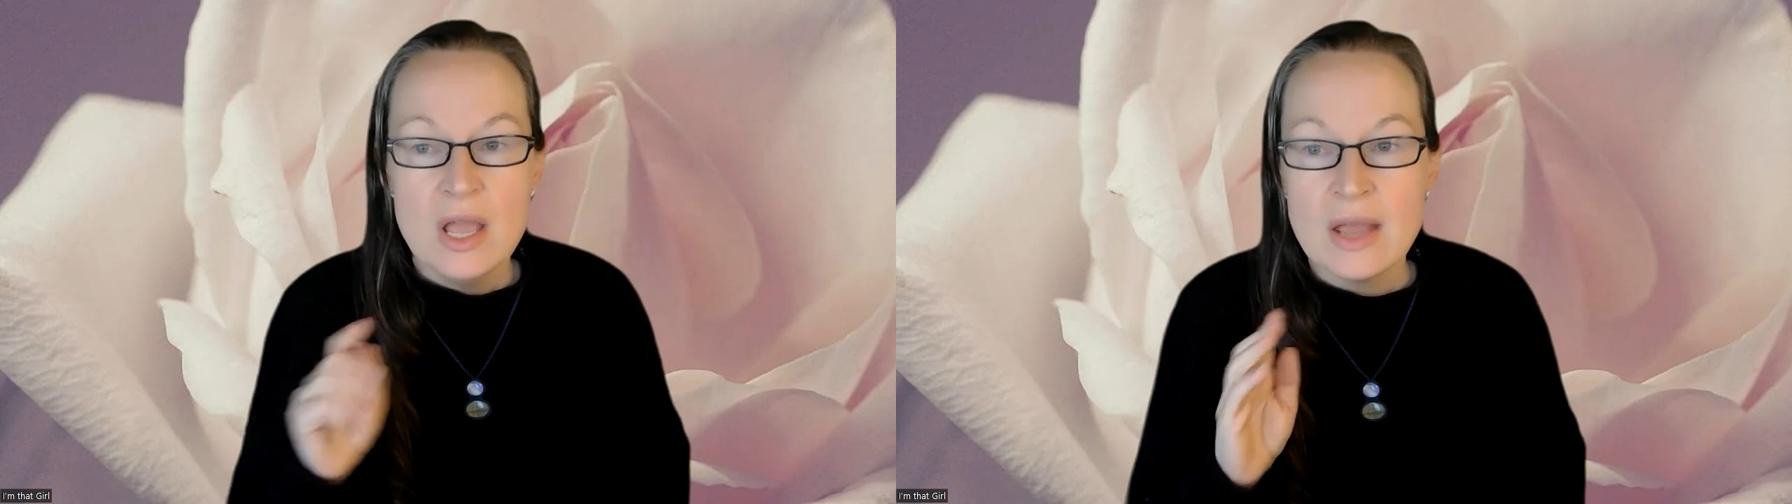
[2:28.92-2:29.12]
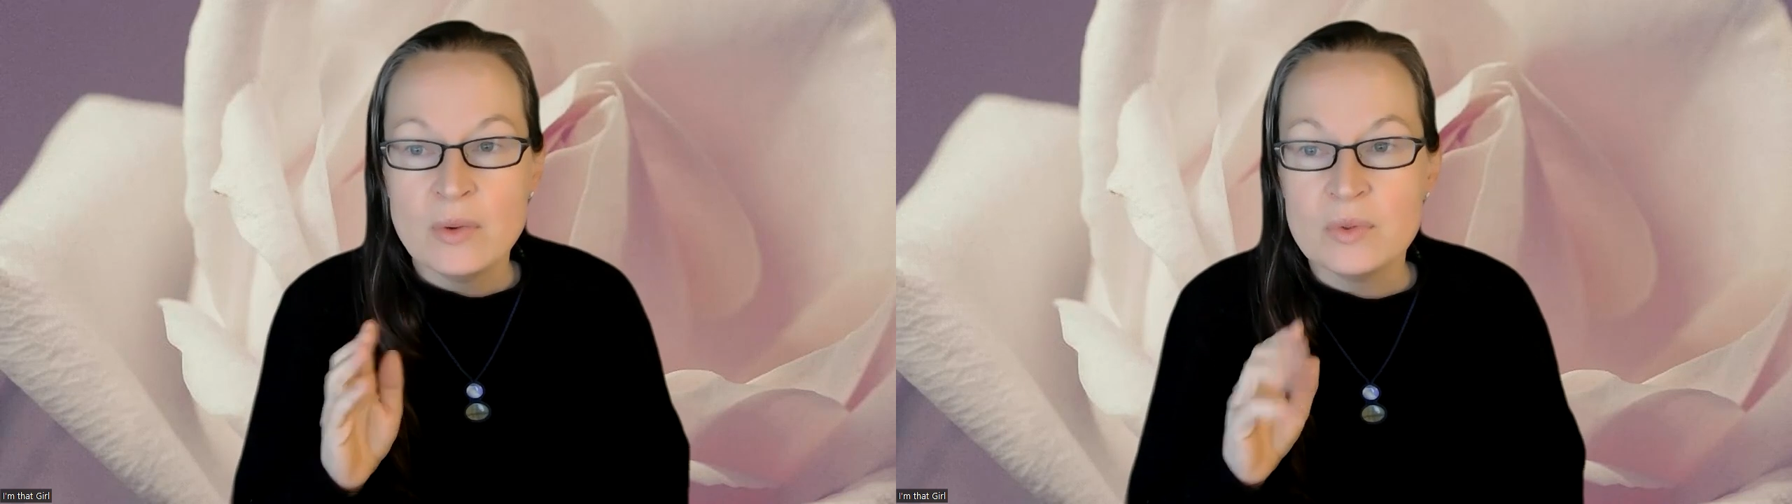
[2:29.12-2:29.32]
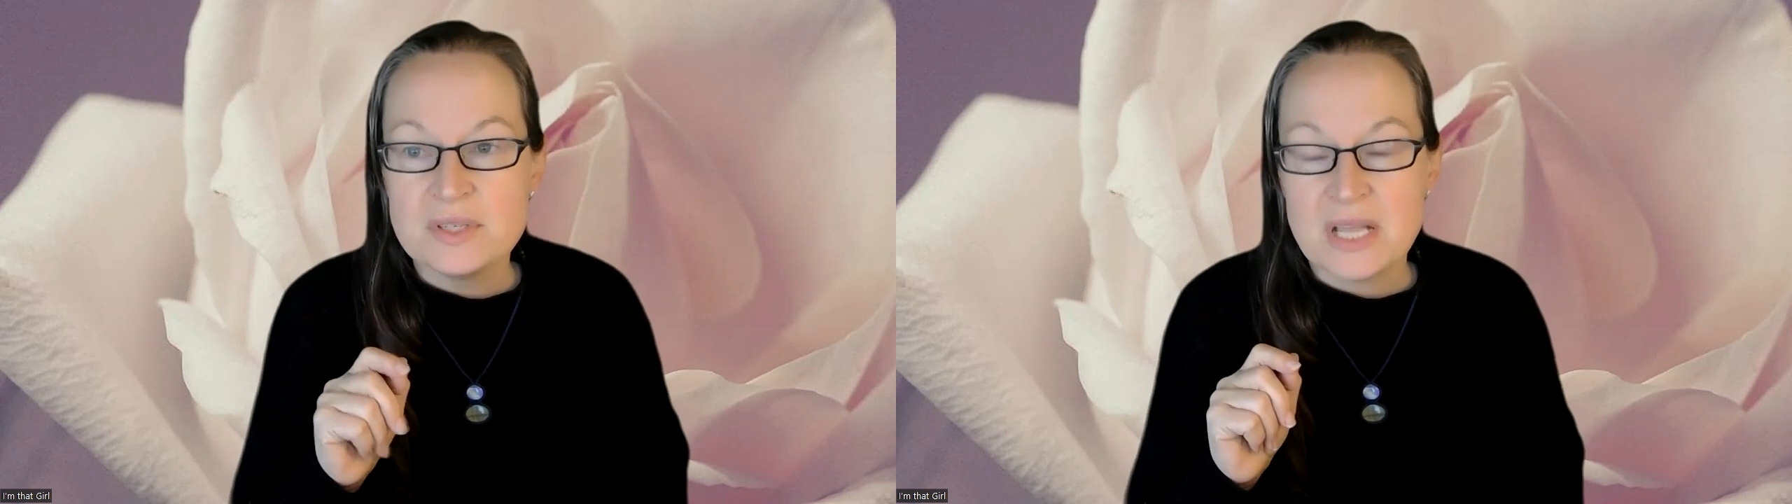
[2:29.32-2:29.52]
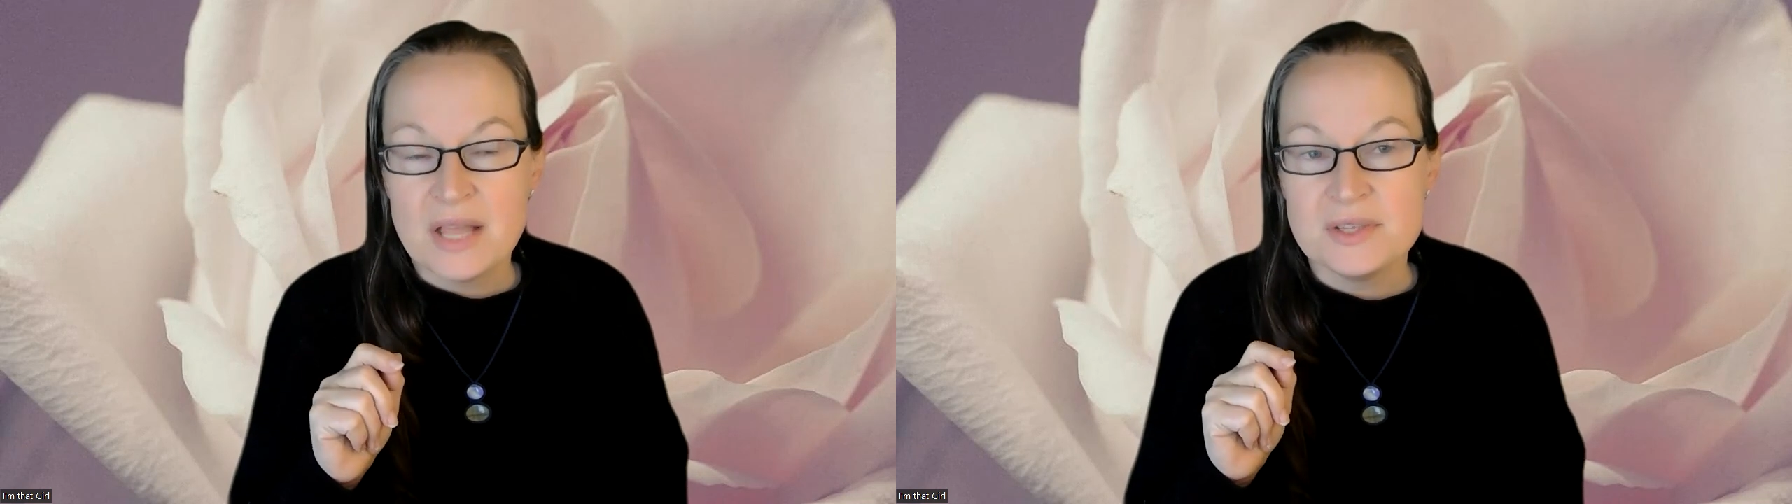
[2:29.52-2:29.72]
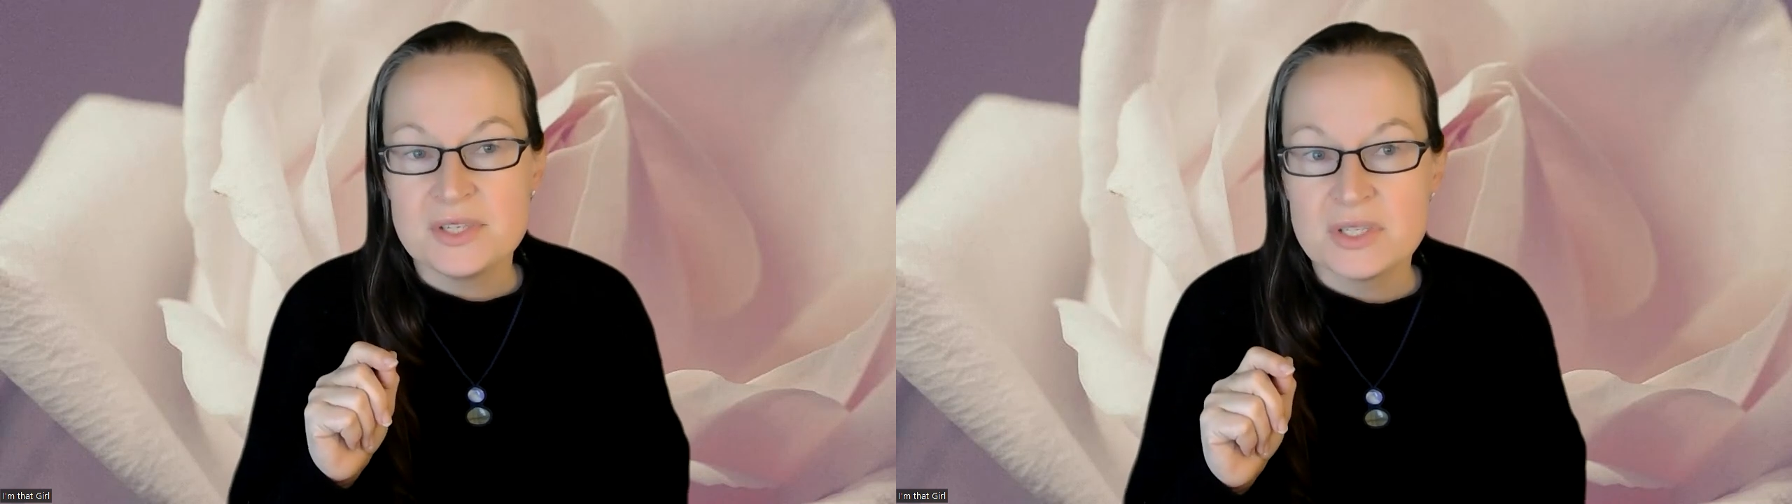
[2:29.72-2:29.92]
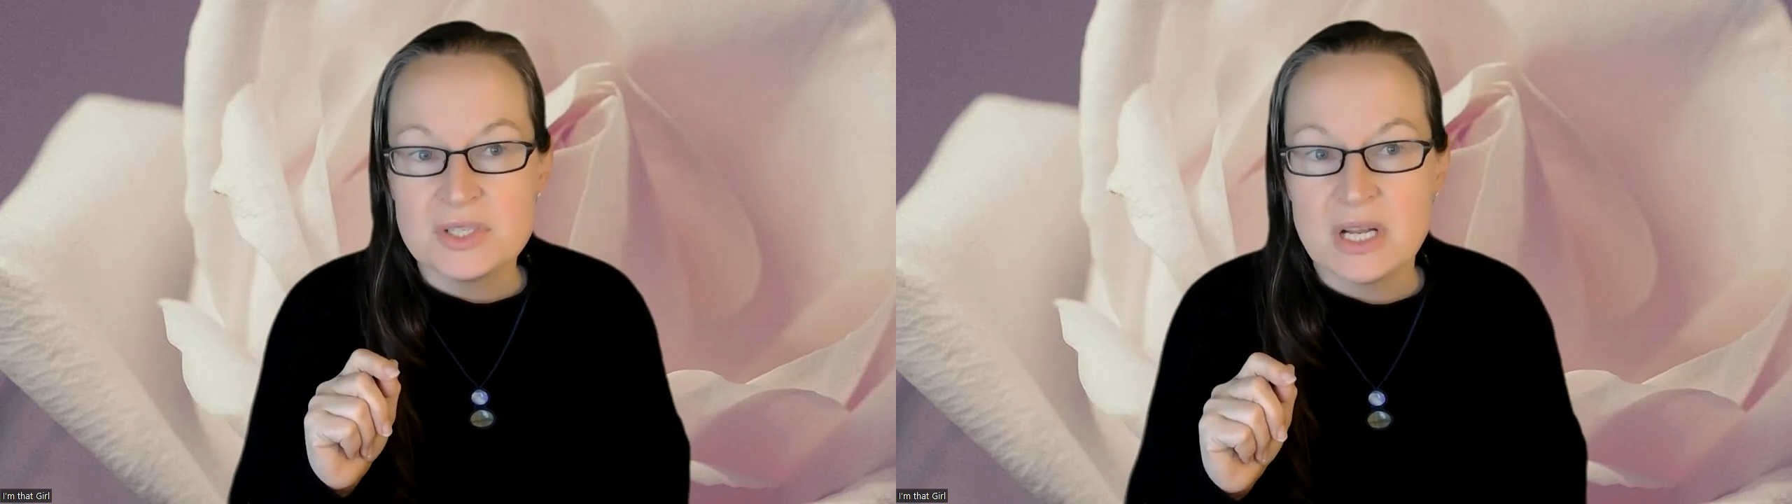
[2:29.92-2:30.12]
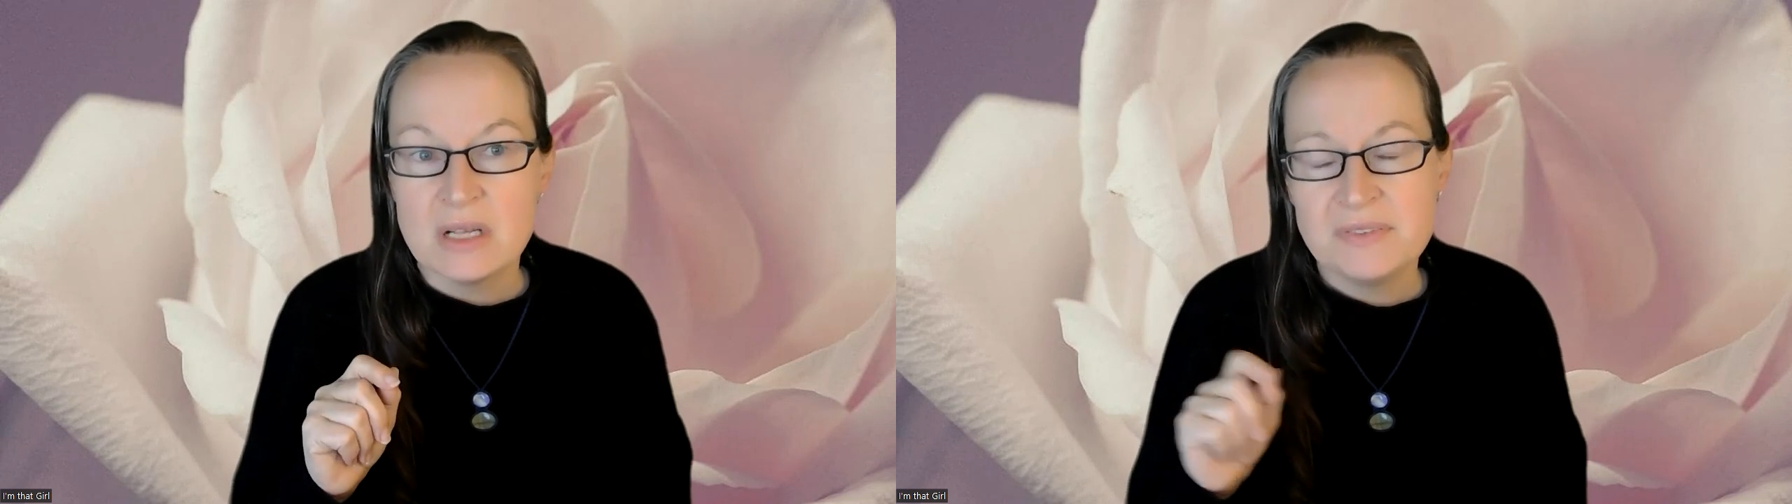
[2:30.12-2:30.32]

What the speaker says: all this other sort of stuff.